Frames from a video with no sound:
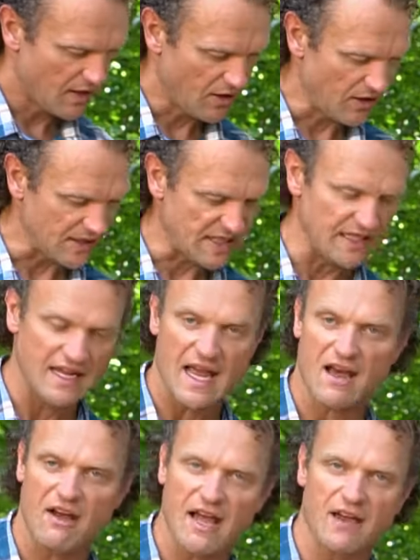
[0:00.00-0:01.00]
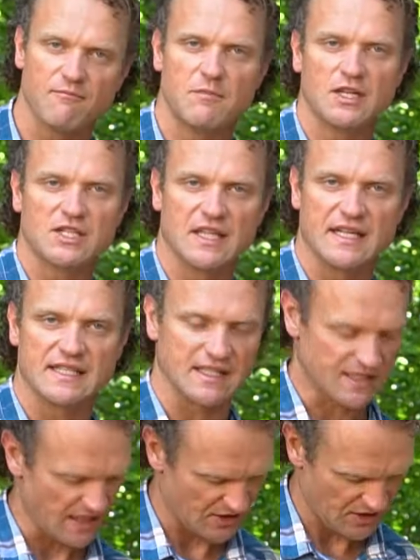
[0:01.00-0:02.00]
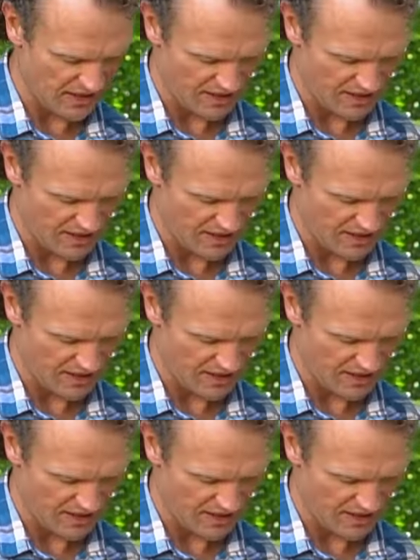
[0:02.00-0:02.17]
You can see now I have much less extension.